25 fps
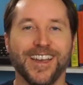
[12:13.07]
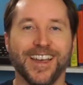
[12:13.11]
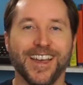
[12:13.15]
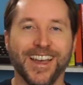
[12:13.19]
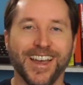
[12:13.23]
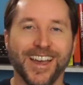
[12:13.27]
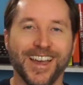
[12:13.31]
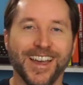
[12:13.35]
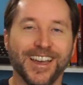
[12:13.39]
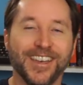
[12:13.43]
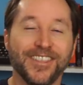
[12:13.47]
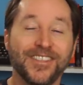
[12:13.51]

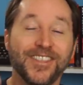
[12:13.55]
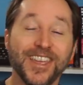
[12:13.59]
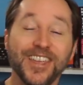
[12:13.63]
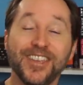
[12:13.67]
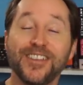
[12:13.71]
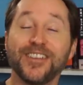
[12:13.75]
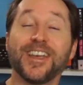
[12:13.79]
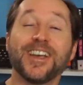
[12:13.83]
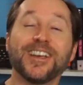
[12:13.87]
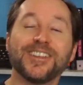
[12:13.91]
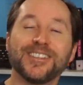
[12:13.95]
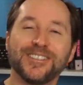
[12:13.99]
Uh, thank
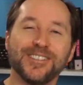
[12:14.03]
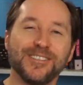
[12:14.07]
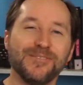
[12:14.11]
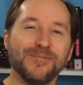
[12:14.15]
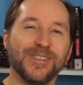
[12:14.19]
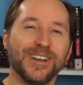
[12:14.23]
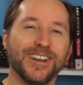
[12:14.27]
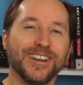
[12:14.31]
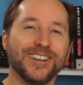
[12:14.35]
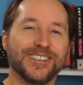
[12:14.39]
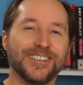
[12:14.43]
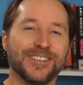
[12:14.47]
you guys so
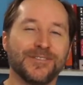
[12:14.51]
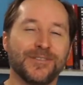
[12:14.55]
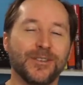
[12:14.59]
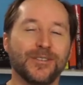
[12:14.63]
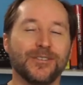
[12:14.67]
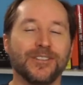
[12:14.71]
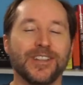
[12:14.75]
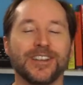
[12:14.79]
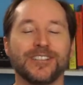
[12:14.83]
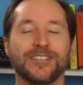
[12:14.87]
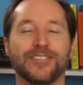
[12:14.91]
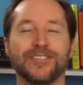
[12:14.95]
much. If you
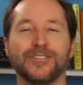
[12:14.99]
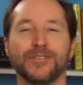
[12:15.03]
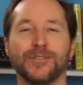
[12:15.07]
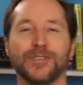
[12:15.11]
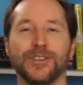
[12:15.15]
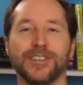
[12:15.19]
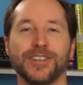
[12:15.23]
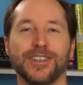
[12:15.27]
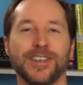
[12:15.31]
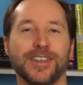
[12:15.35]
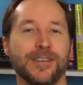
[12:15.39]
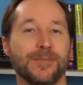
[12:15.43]
would like to
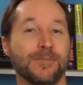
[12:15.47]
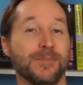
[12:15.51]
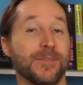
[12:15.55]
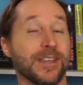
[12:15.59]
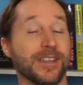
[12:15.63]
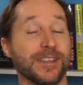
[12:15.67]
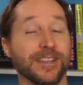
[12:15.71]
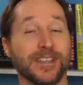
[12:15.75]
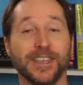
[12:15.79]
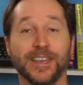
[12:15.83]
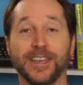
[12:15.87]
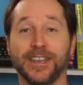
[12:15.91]
join them
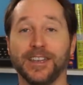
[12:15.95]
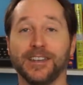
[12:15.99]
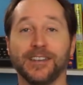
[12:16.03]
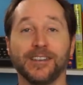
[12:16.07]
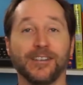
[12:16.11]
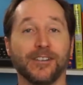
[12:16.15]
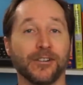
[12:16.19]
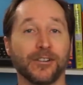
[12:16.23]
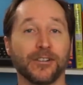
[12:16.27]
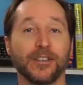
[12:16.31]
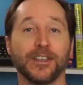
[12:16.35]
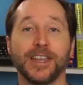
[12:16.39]
and get
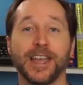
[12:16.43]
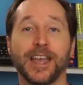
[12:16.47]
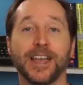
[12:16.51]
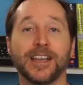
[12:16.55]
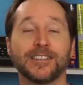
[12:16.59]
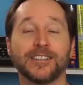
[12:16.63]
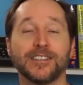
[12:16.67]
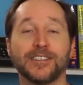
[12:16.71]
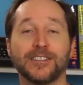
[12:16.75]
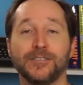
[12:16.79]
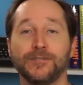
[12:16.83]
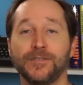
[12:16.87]
early
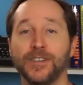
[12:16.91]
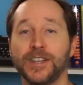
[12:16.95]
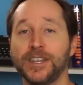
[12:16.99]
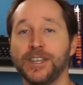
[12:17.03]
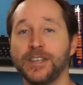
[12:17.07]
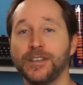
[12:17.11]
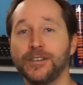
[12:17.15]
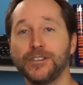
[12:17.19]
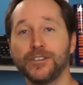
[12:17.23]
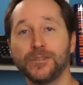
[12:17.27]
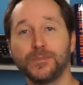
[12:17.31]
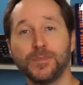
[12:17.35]
access to
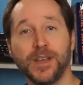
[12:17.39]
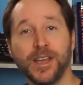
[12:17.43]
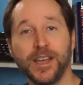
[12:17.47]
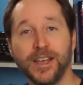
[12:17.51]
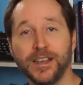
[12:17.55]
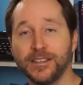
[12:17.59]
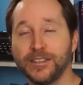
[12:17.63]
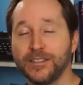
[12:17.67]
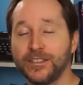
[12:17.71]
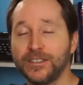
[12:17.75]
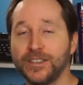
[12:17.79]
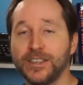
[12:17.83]
videos,
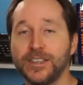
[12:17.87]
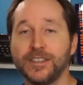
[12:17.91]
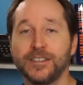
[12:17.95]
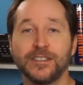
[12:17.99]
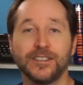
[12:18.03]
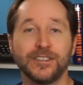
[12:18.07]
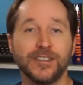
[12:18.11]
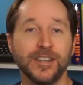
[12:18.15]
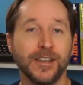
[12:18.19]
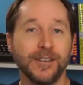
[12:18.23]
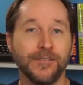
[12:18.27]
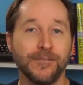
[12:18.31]
behind the scenes
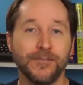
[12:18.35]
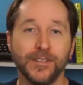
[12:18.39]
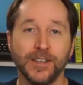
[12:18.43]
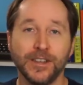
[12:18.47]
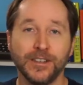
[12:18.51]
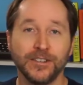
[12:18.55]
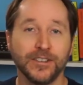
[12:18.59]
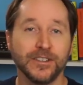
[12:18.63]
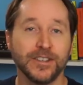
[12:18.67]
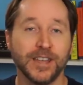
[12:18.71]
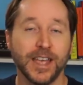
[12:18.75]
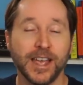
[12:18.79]
stuff,
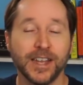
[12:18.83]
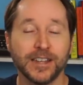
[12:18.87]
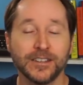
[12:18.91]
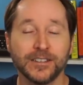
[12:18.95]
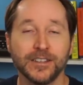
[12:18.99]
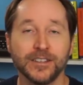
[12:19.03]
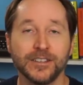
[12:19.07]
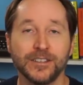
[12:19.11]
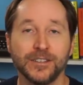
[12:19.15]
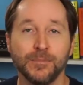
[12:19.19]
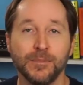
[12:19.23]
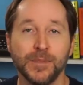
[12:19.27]
and just
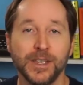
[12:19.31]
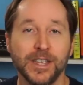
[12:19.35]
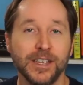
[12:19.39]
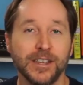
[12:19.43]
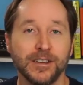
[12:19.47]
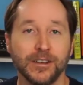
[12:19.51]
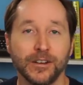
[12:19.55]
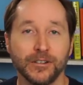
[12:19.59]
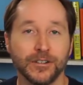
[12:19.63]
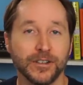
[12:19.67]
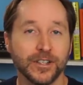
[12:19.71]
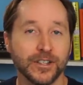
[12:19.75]
access to me
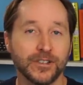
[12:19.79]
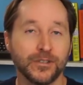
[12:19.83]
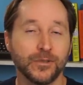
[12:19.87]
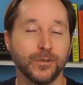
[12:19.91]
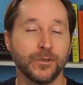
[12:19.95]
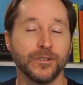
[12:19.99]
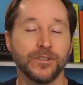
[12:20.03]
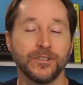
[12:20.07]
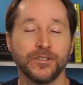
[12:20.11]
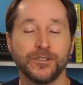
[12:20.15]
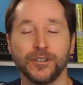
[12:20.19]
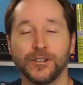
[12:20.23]
and our
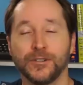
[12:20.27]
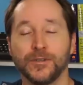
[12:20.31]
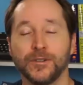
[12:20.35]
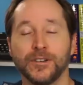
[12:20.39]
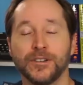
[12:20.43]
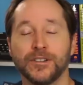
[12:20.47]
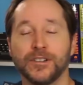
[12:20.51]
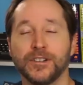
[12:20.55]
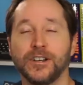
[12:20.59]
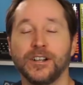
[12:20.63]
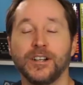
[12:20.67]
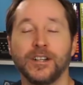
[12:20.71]
Discord server,
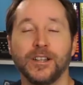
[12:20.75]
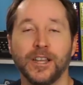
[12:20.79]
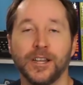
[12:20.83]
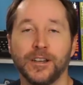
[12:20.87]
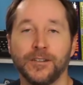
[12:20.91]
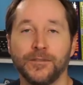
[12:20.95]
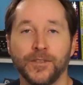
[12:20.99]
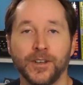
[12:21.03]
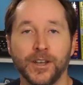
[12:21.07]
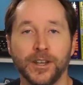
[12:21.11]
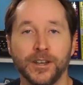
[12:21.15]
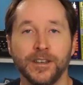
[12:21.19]
it's all a lot
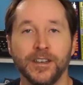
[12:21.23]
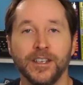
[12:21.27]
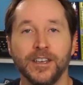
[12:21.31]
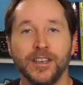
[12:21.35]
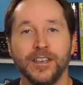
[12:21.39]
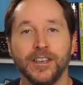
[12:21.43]
of fun.